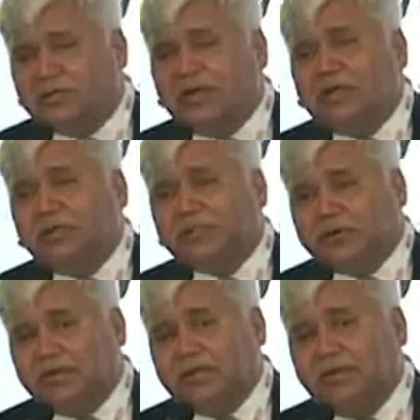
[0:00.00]
is really
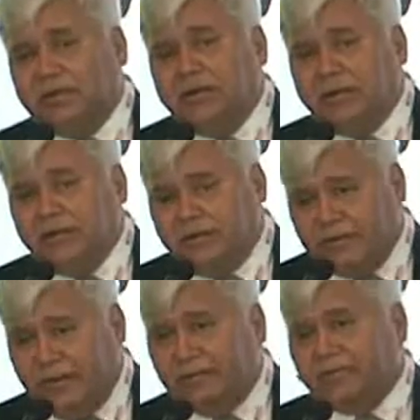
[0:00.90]
pretty
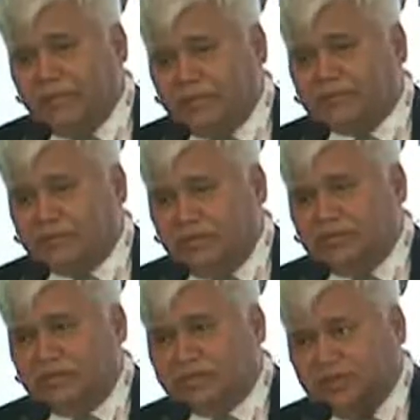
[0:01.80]
grim
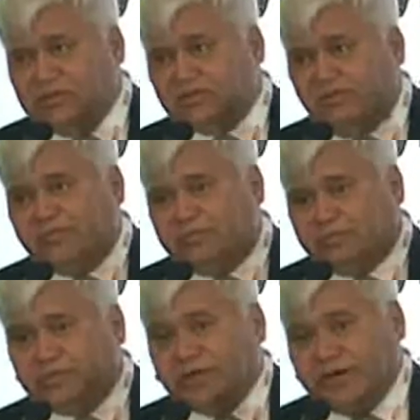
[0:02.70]
in the sense of
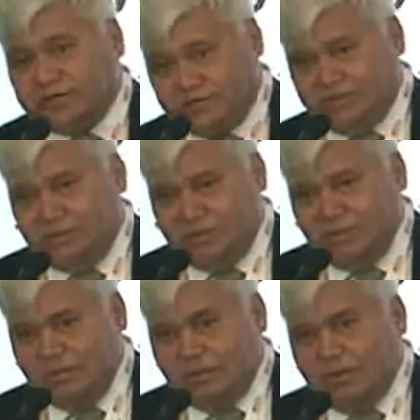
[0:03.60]
threats.
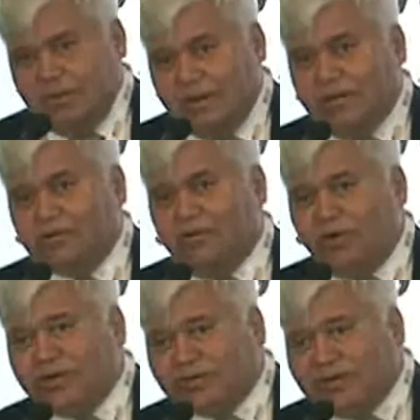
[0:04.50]
Now, the
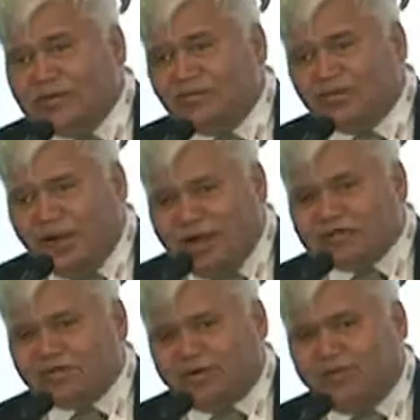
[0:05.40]
only thing is you
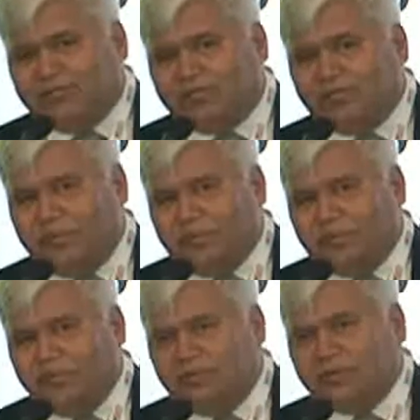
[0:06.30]
can't sort of,
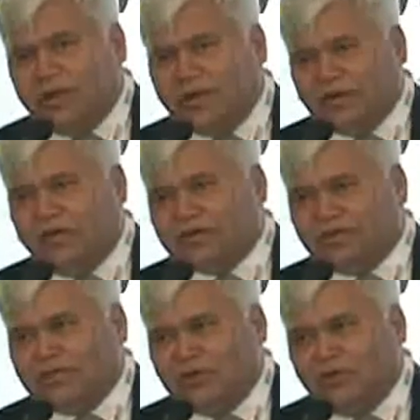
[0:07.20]
cannot
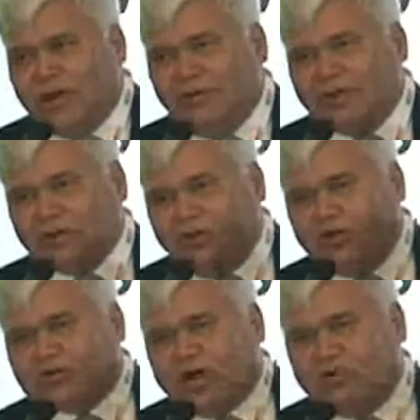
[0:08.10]
say that, no, I'll
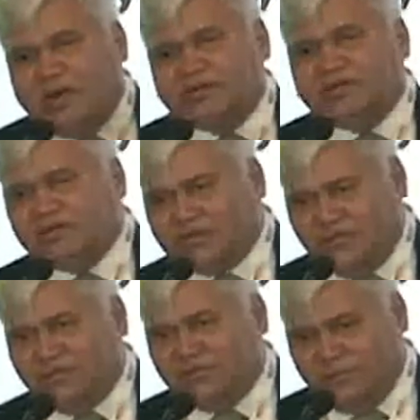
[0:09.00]
close down my
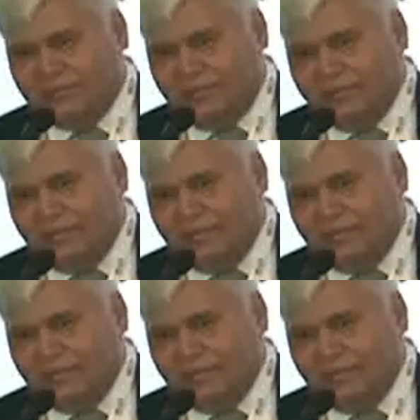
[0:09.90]
systems.